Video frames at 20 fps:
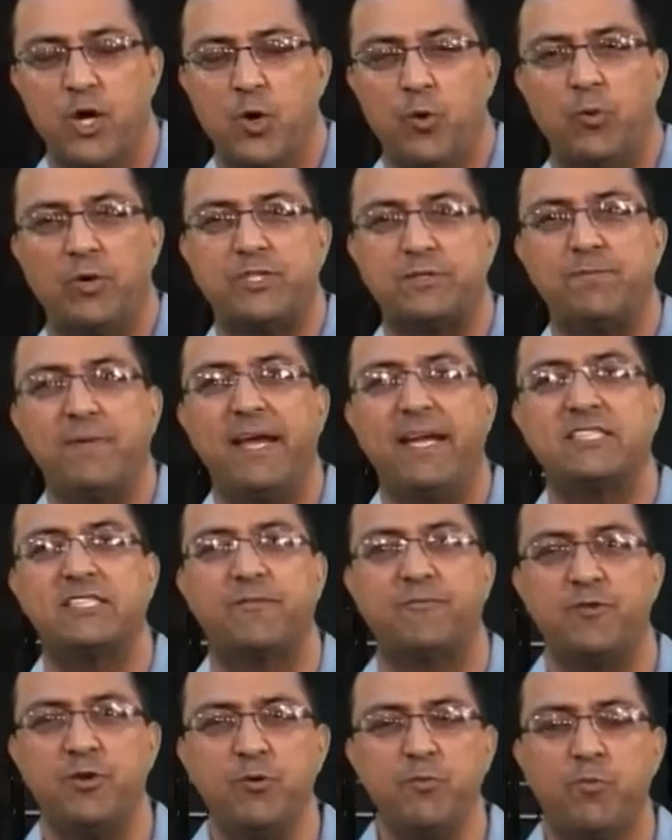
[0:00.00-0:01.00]
Which means
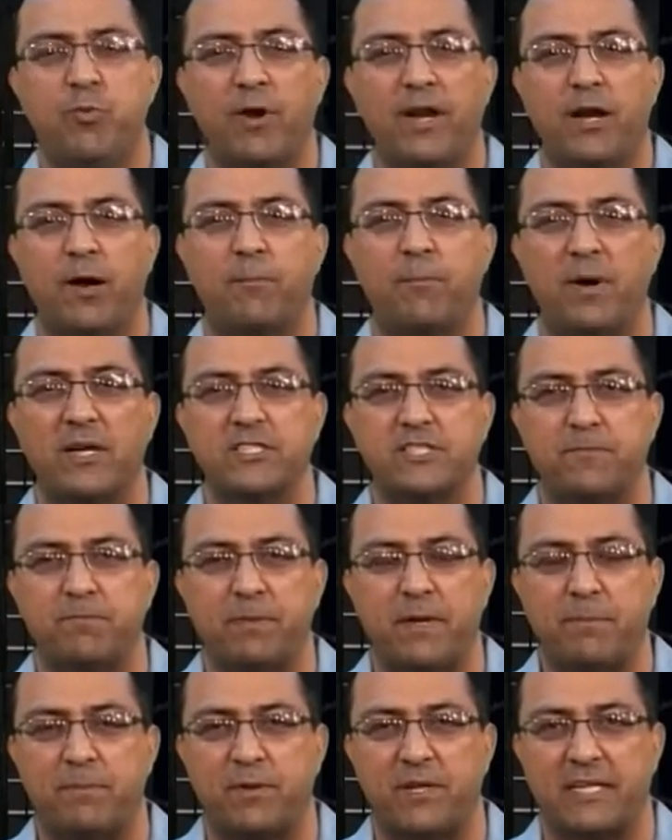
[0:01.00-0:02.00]
if you bring a bunch of
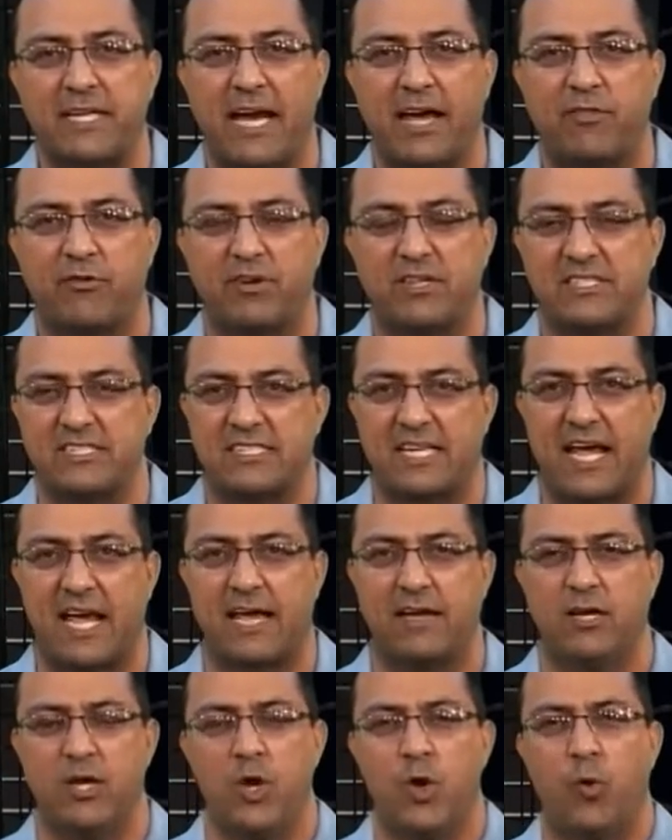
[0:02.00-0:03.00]
people together and
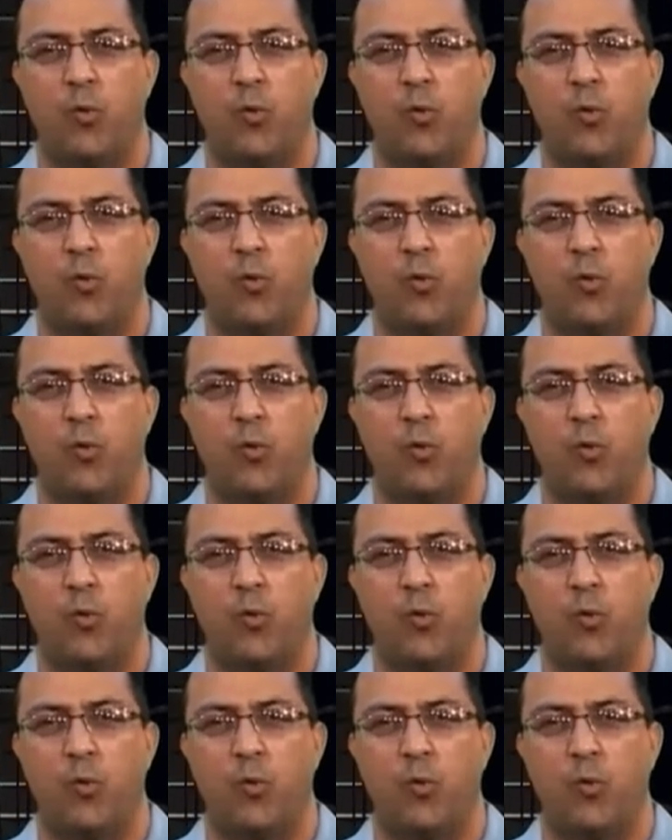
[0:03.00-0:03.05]
say,